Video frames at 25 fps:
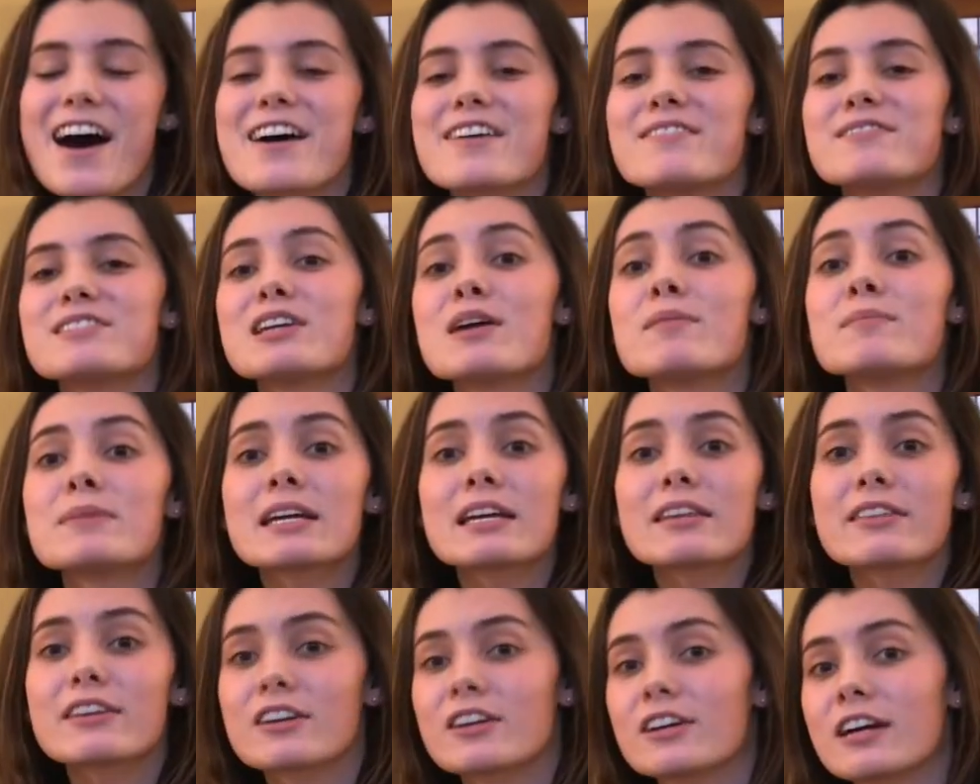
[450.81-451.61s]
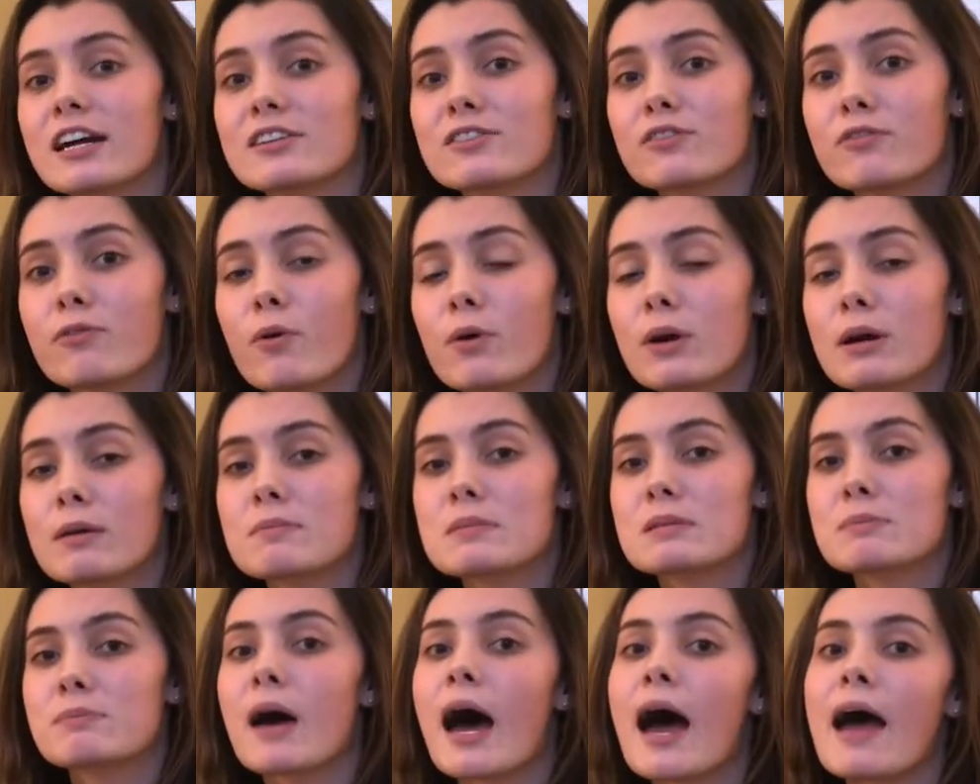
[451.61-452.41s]
She helped me get the correct
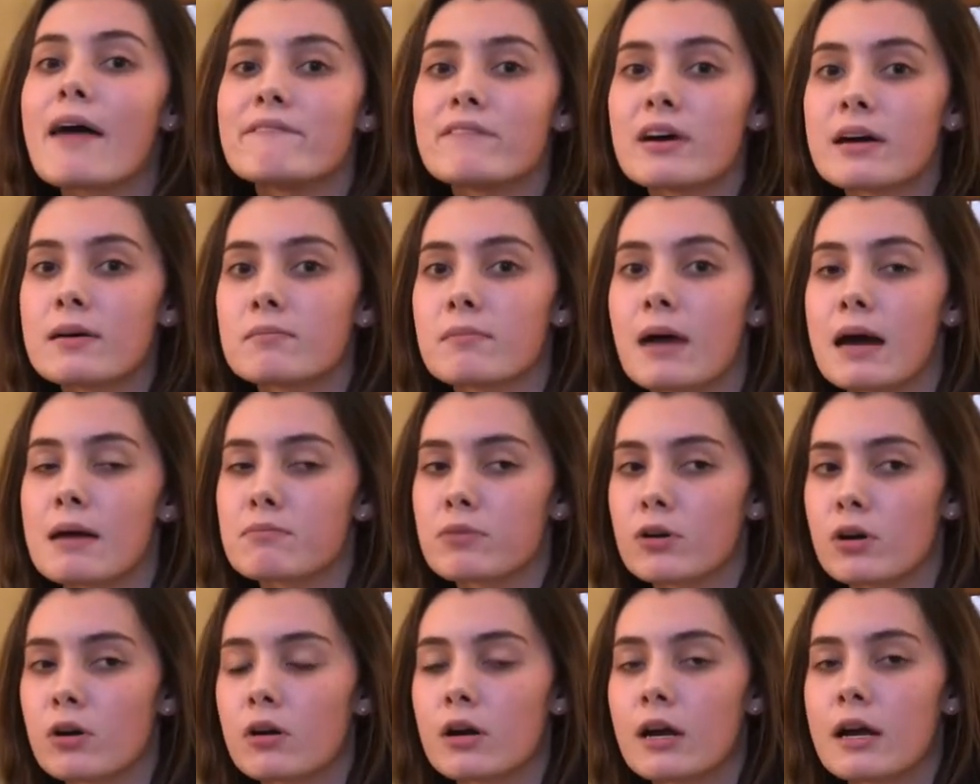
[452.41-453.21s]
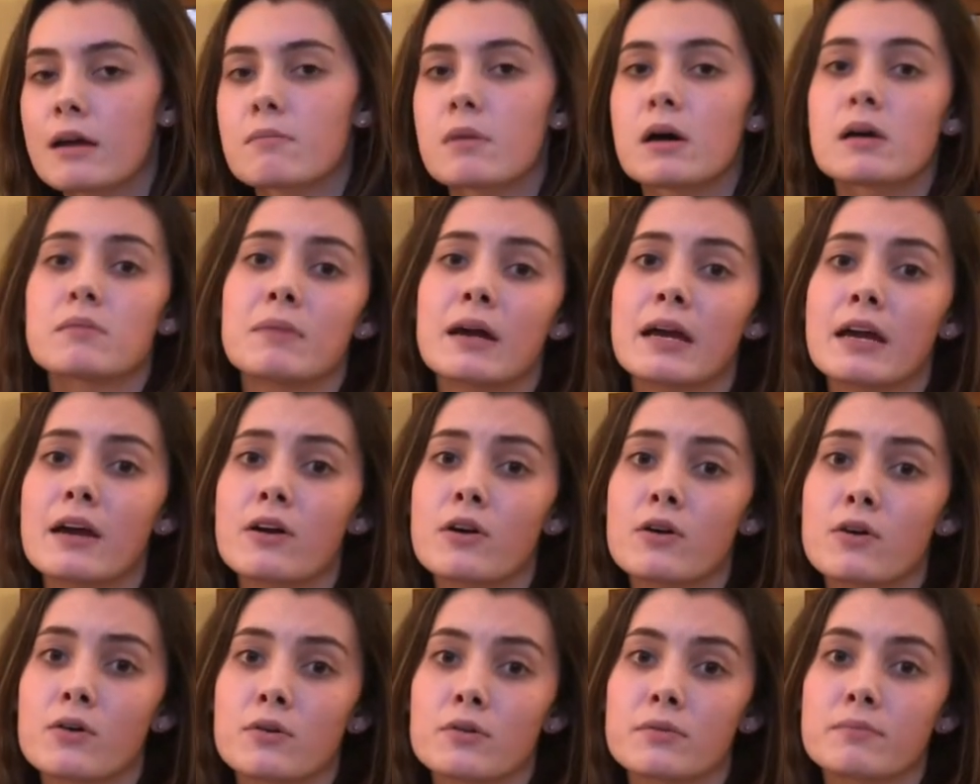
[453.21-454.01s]
forms, but I found my program on my
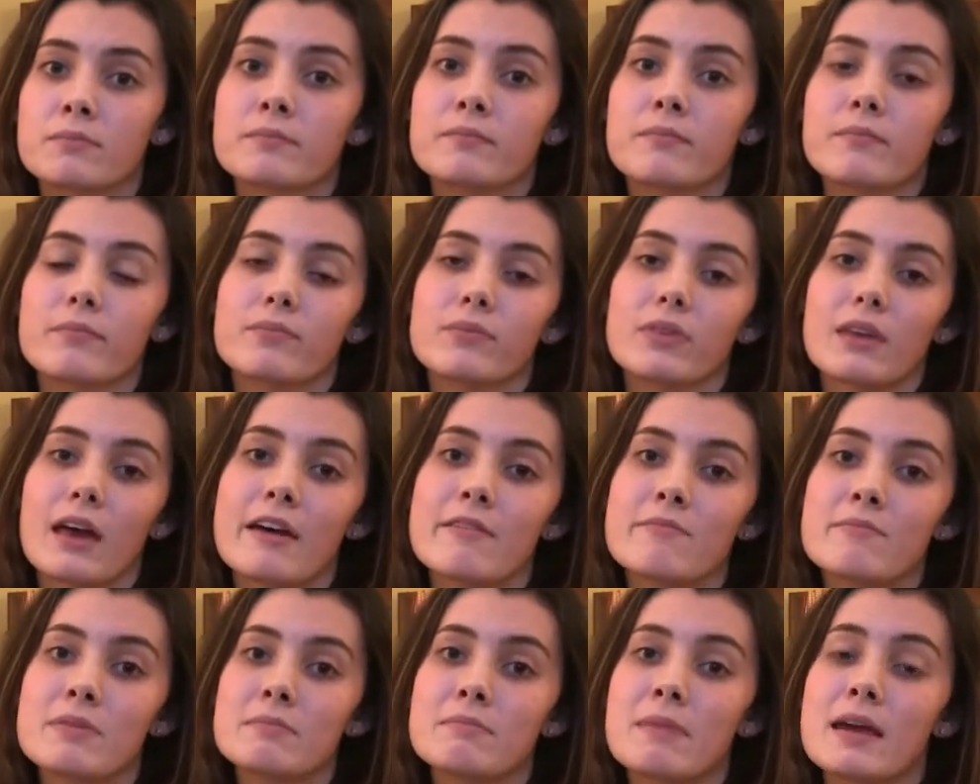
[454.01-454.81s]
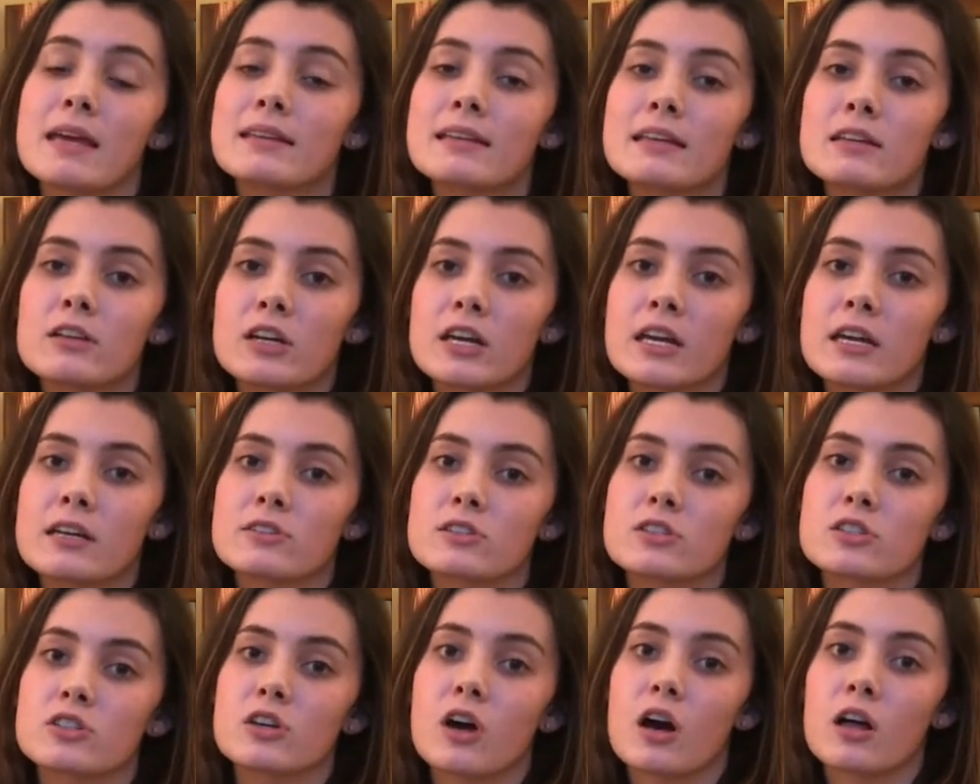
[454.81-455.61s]
own. I've been mainly looking
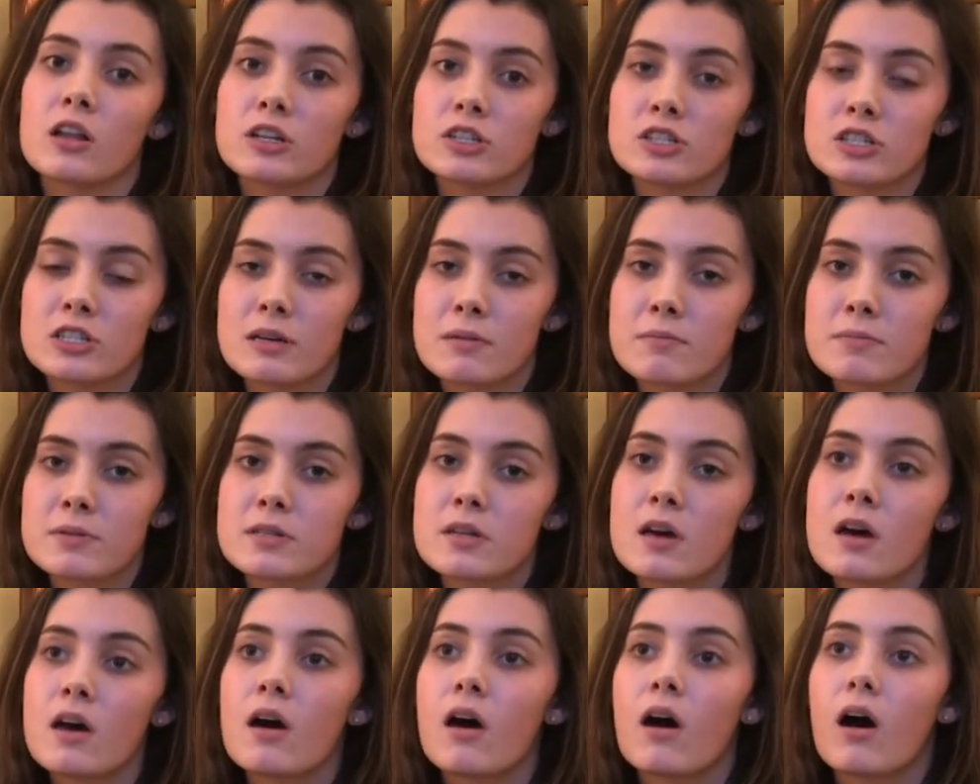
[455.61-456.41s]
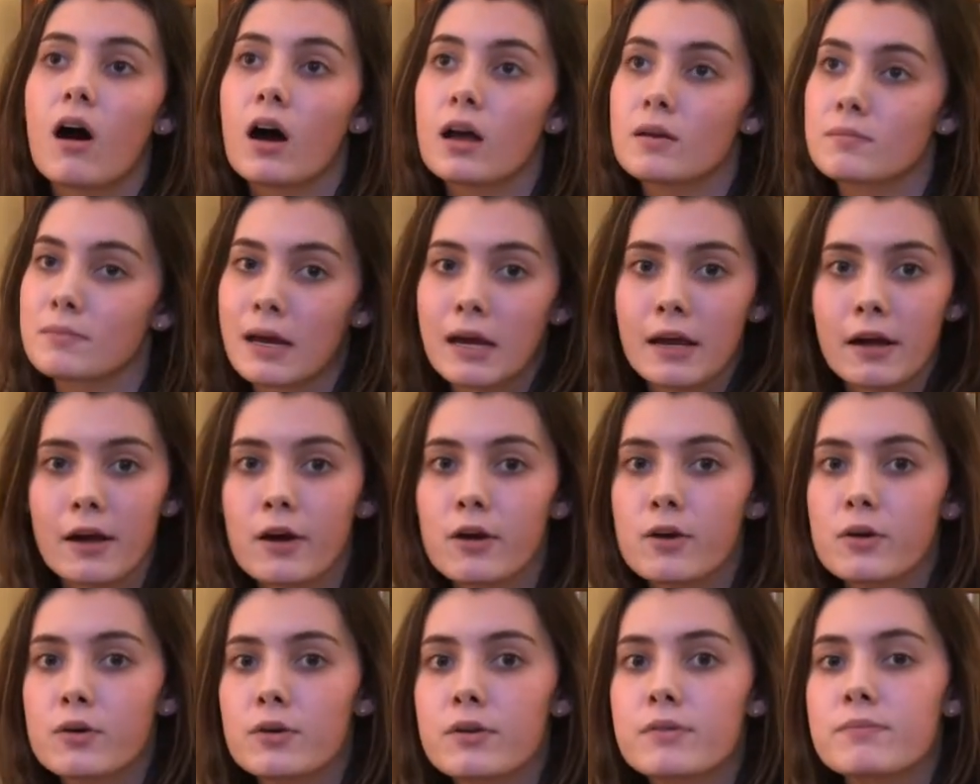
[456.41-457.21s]
into scholarships on my
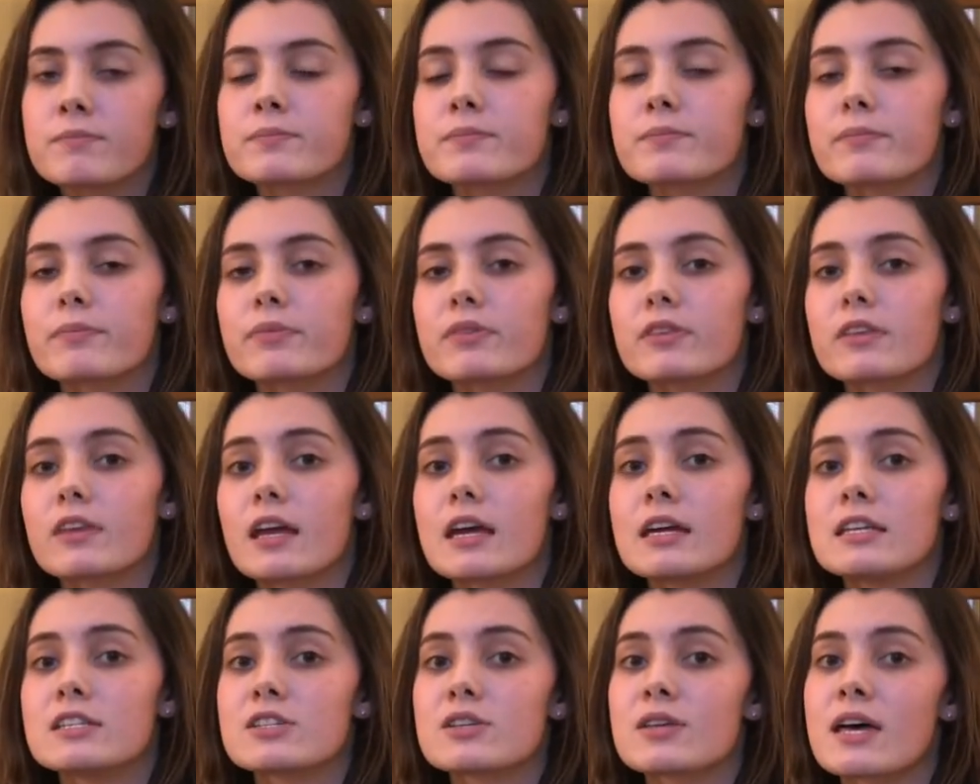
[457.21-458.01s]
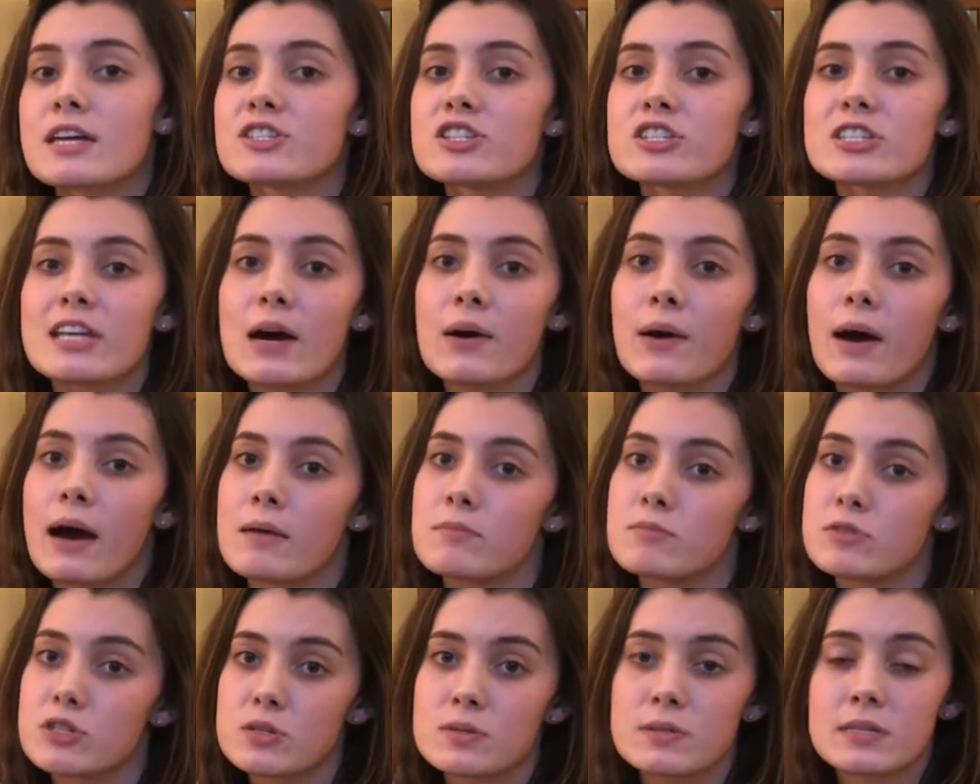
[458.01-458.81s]
own, and so that's just how I'm
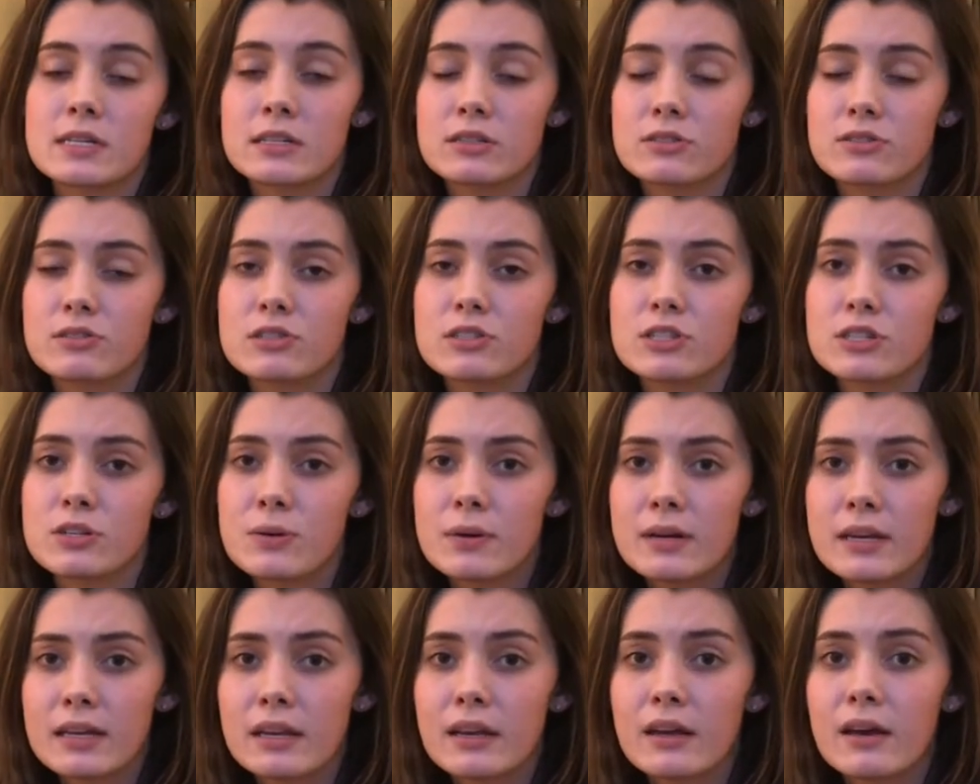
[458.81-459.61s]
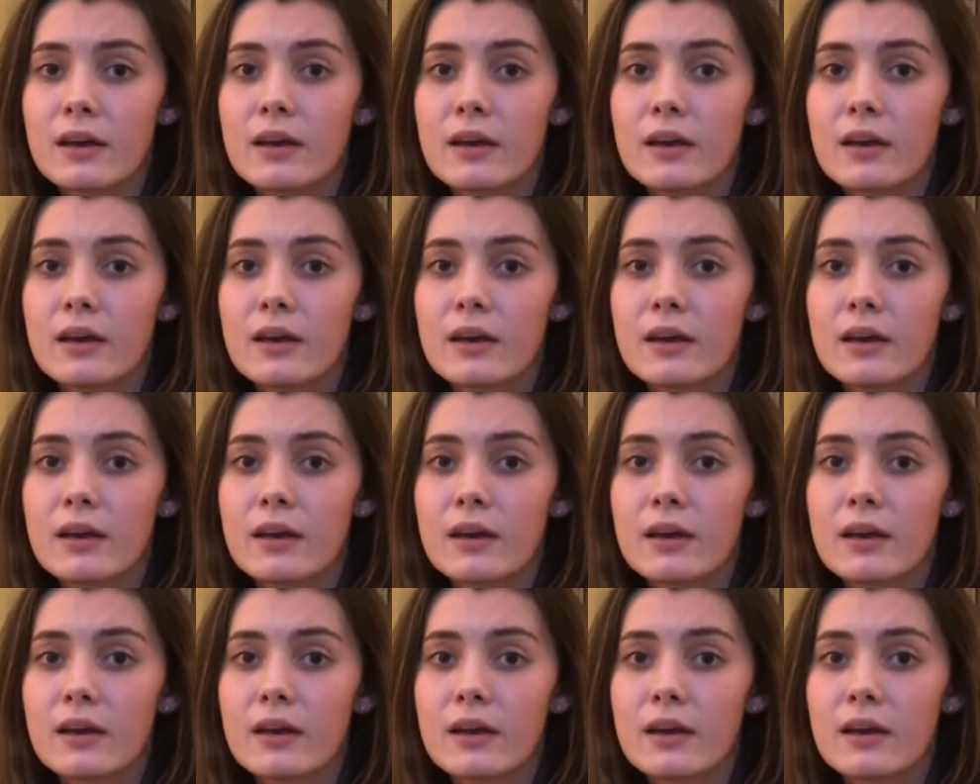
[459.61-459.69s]
choosing to do it.